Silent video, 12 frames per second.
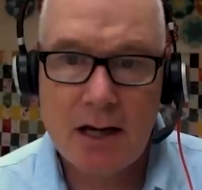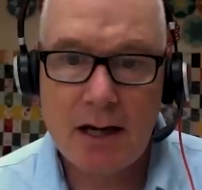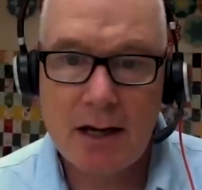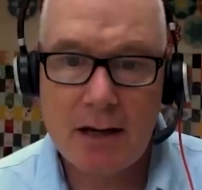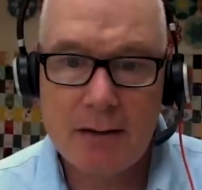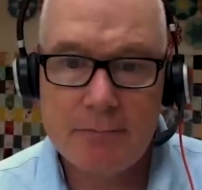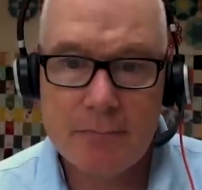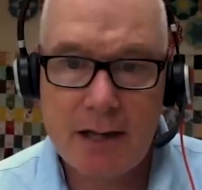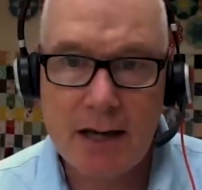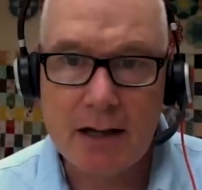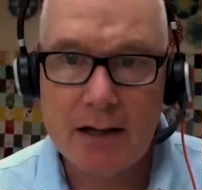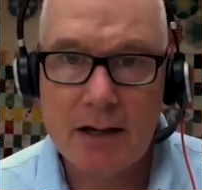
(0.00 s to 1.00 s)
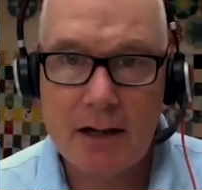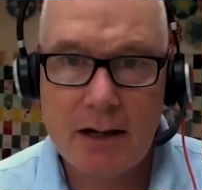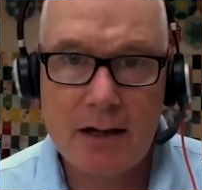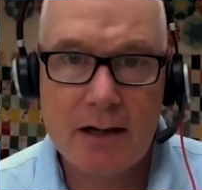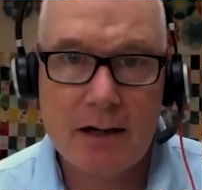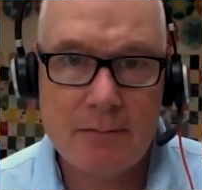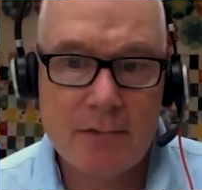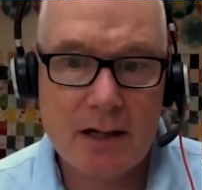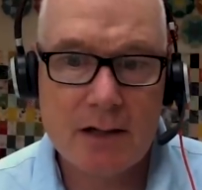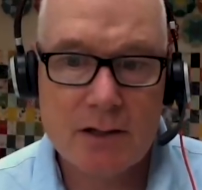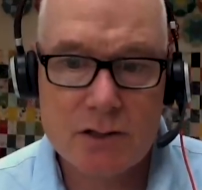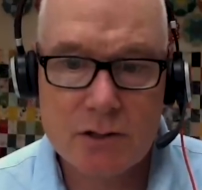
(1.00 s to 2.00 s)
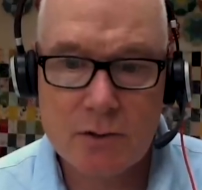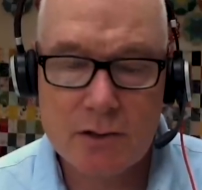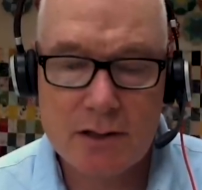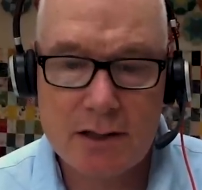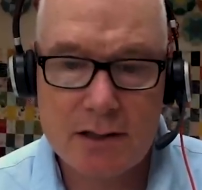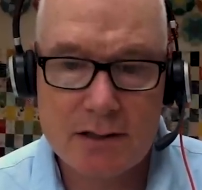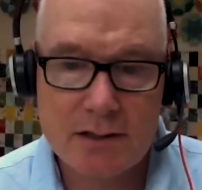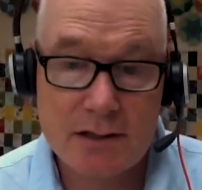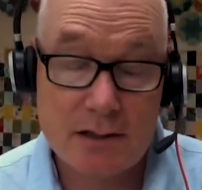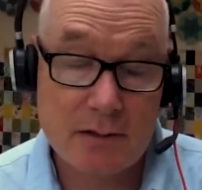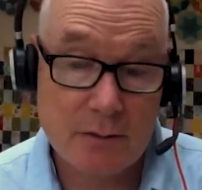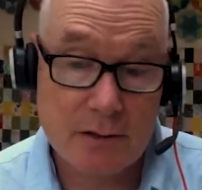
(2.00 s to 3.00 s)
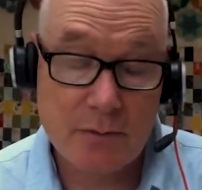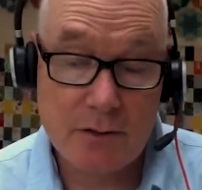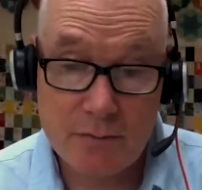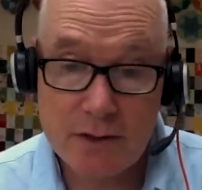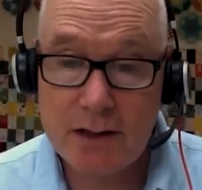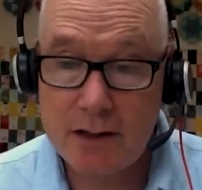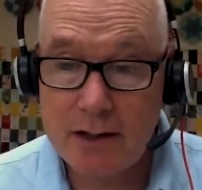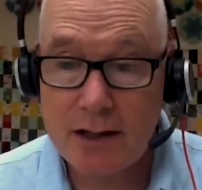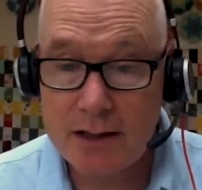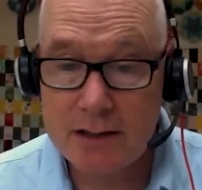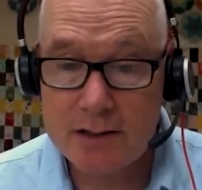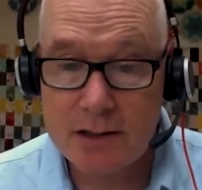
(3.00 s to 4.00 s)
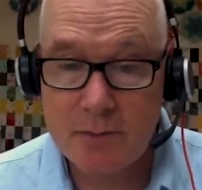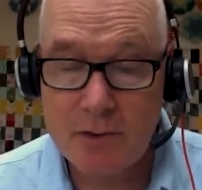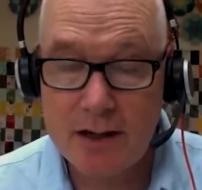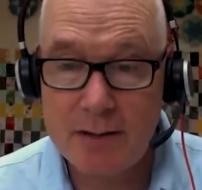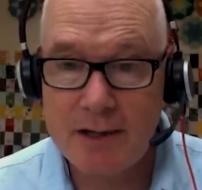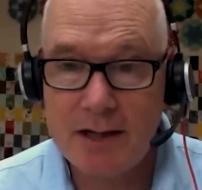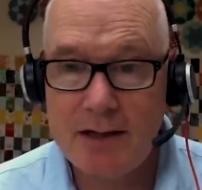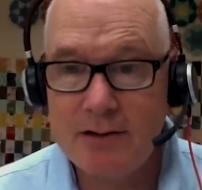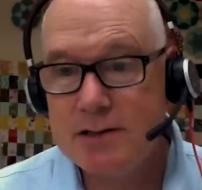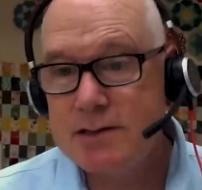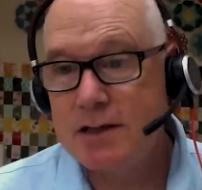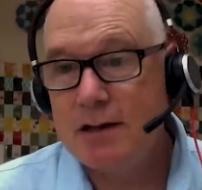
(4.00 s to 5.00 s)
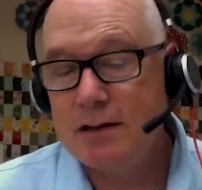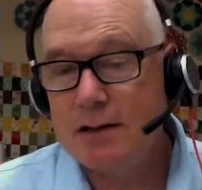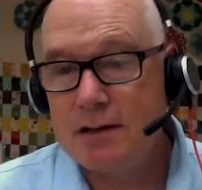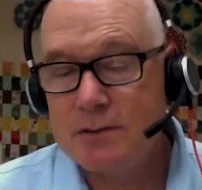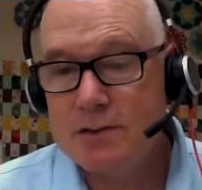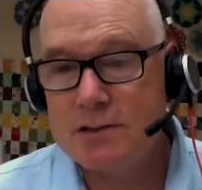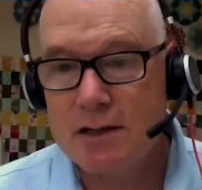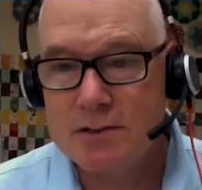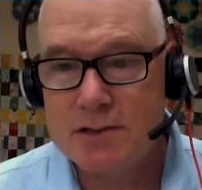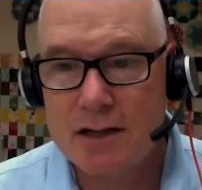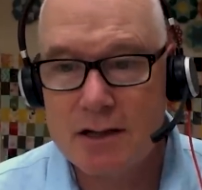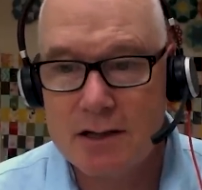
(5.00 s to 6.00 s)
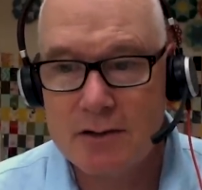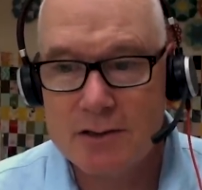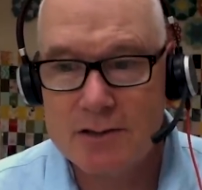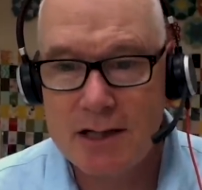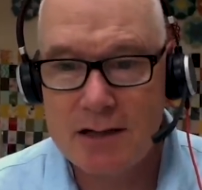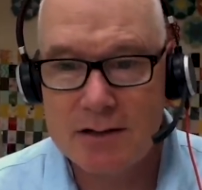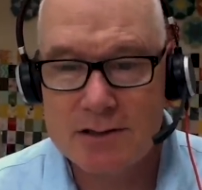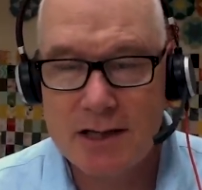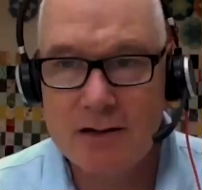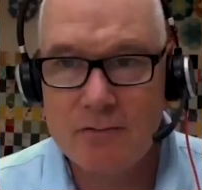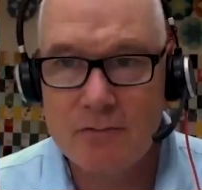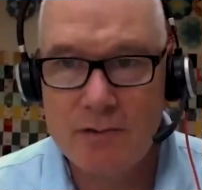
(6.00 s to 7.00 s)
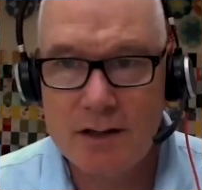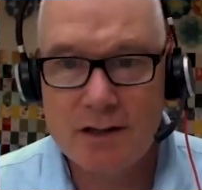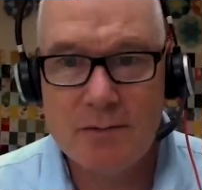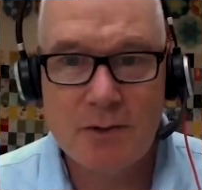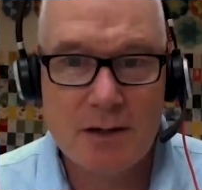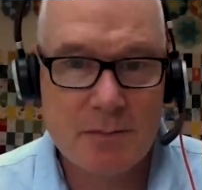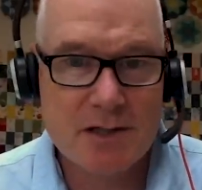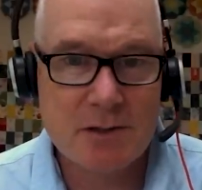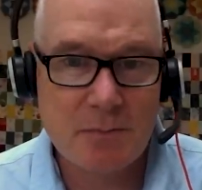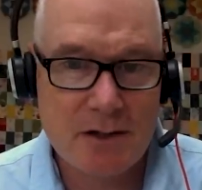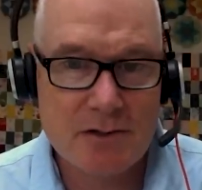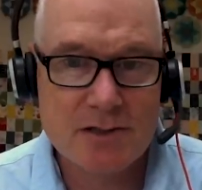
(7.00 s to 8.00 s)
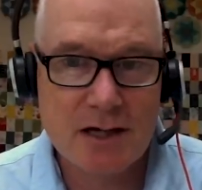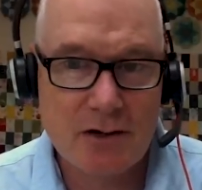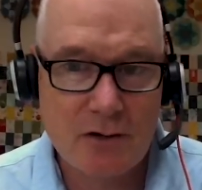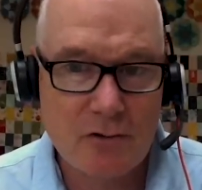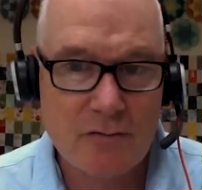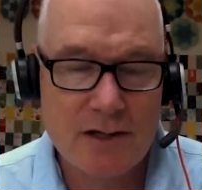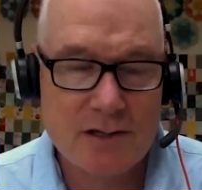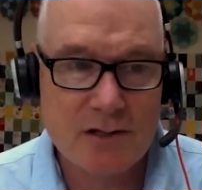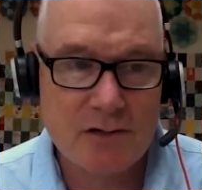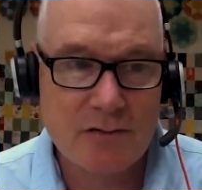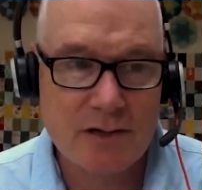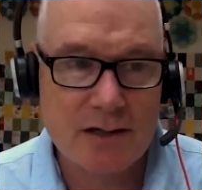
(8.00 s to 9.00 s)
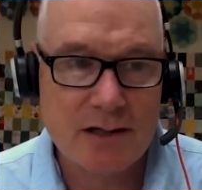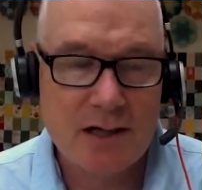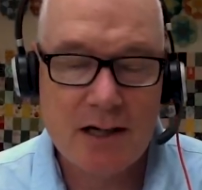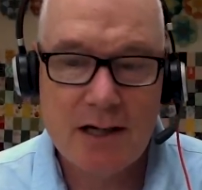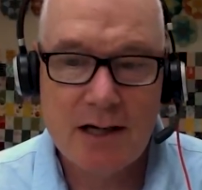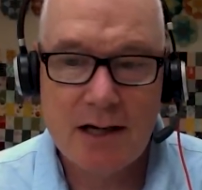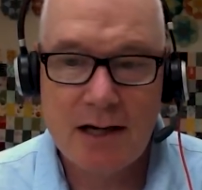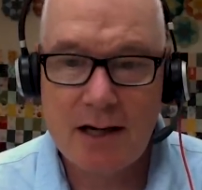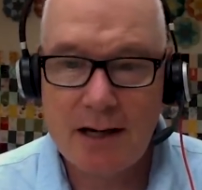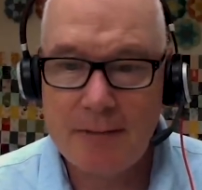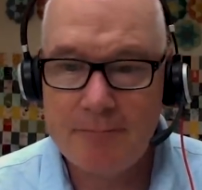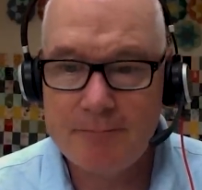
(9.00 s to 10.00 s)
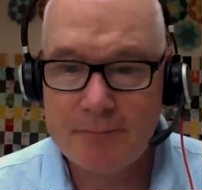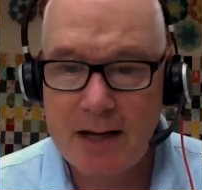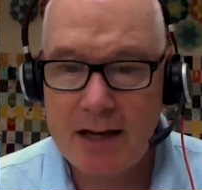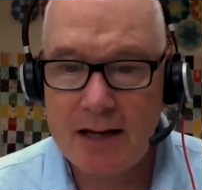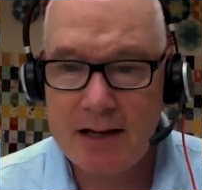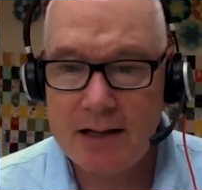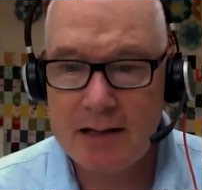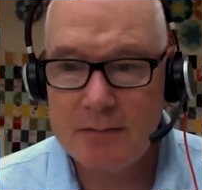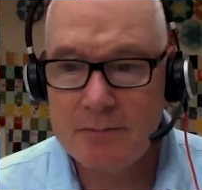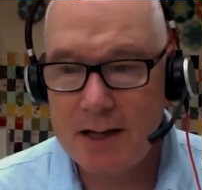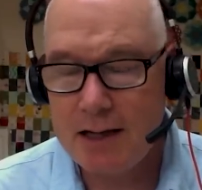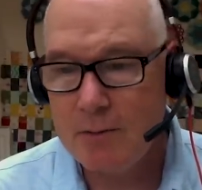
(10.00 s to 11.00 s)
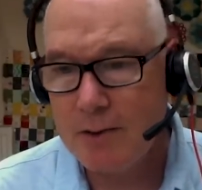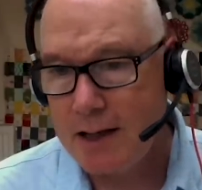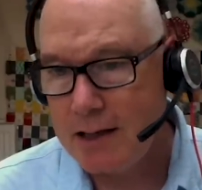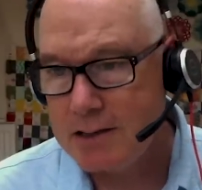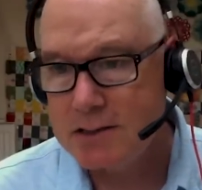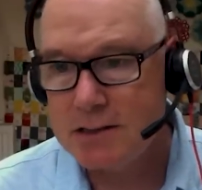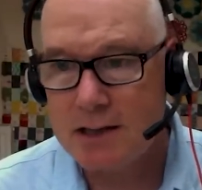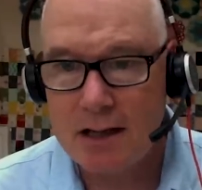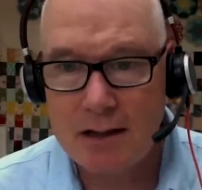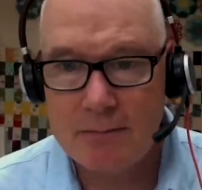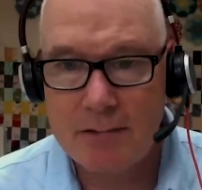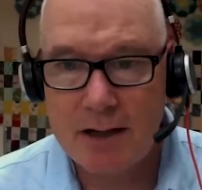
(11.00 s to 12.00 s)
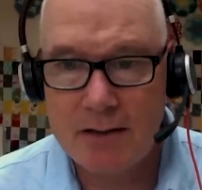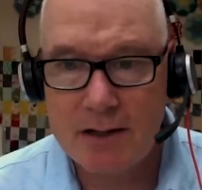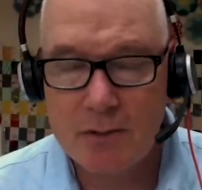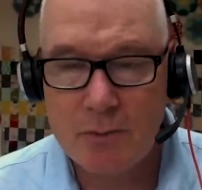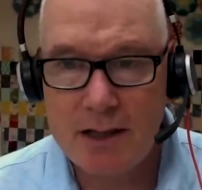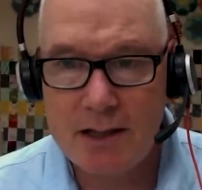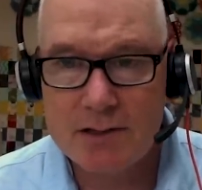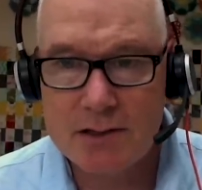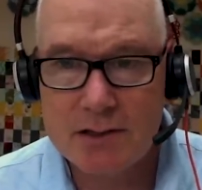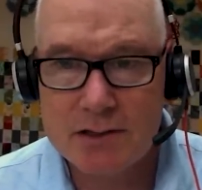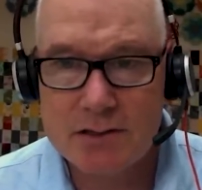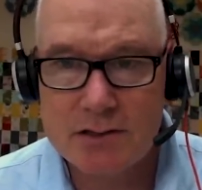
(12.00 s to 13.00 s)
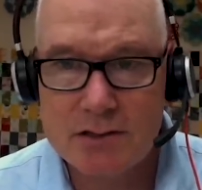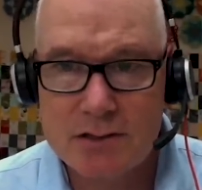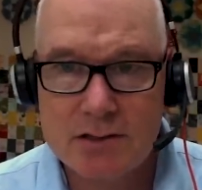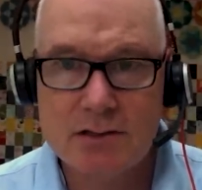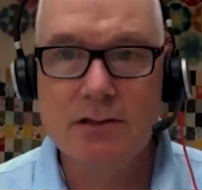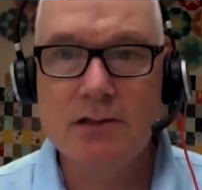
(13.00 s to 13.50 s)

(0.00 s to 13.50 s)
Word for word: Um, yeah, I, am not sure that you know we, we, really are getting to the point. I mean, here in Scotland, I was I was talking to Christina saying it really pretty much appears like COVID is over, um, and in many ways, um, I think we need to just to